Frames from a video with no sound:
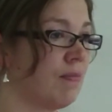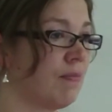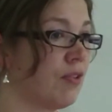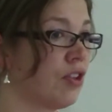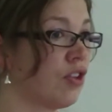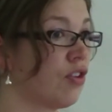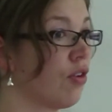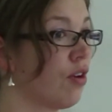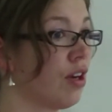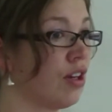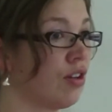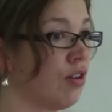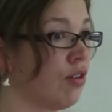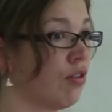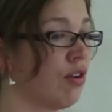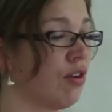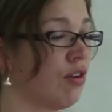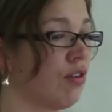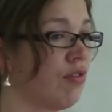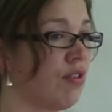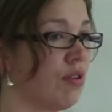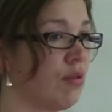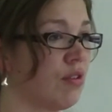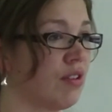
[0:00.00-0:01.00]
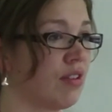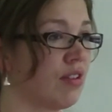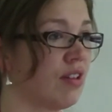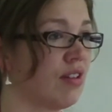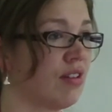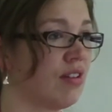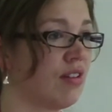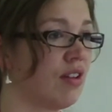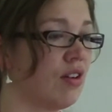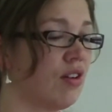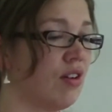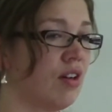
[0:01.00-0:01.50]
so I don't know if it was
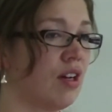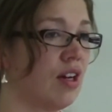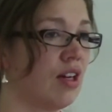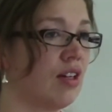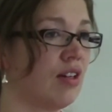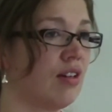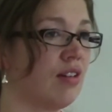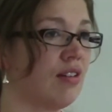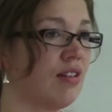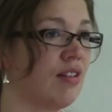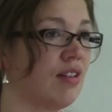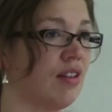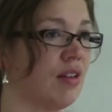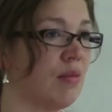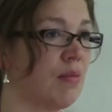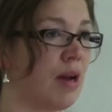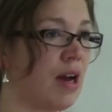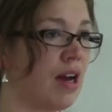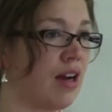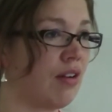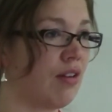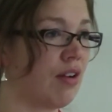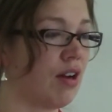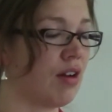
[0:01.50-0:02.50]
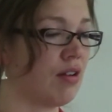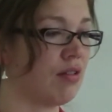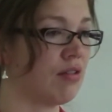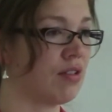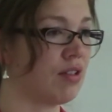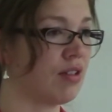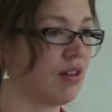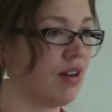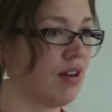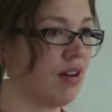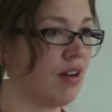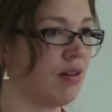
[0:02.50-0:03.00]
considered. I didn't see the
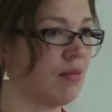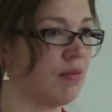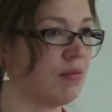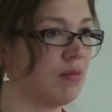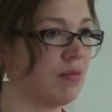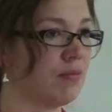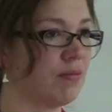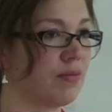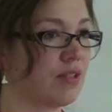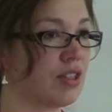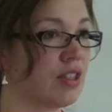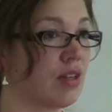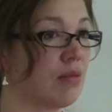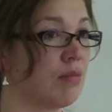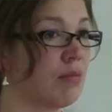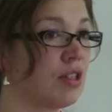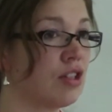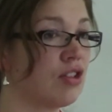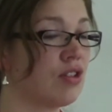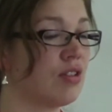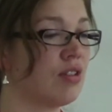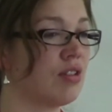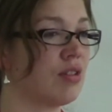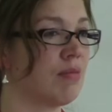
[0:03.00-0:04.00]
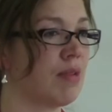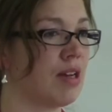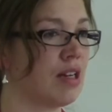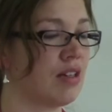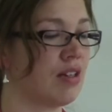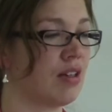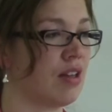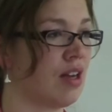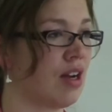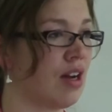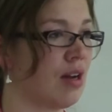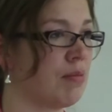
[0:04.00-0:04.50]
background submissions made
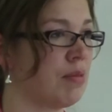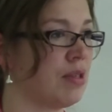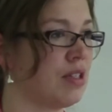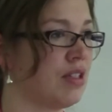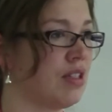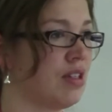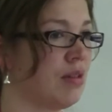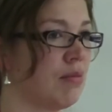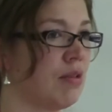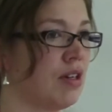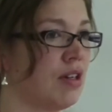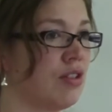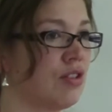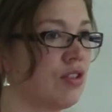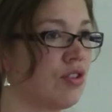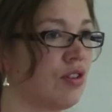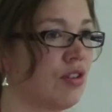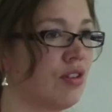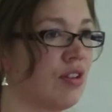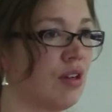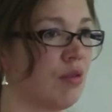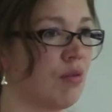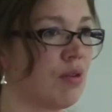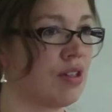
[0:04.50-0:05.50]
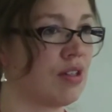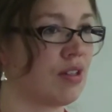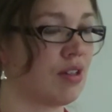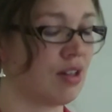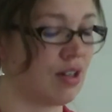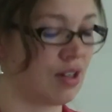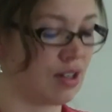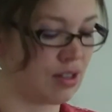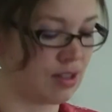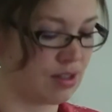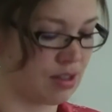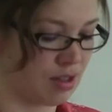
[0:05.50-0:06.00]
to the IPC, but it certainly wasn't
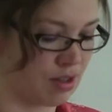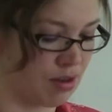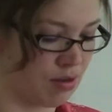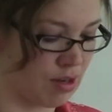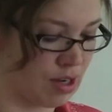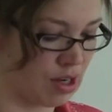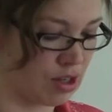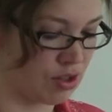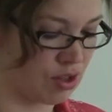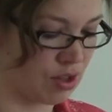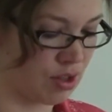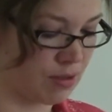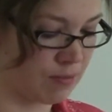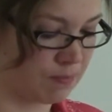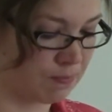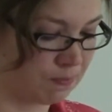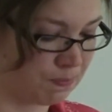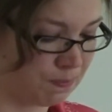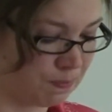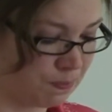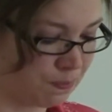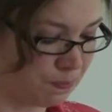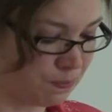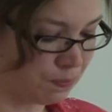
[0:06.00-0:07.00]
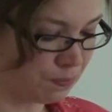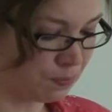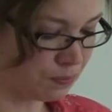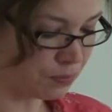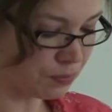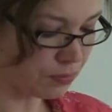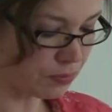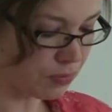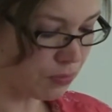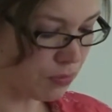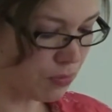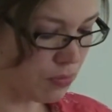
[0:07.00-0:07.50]
a consideration.
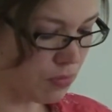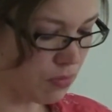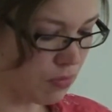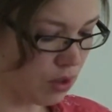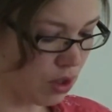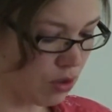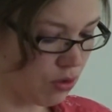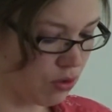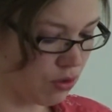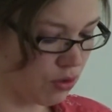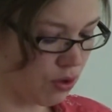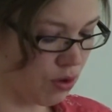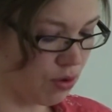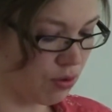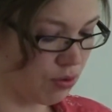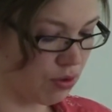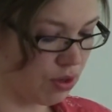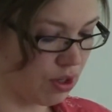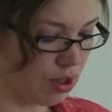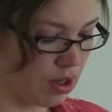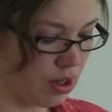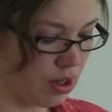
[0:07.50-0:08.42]
So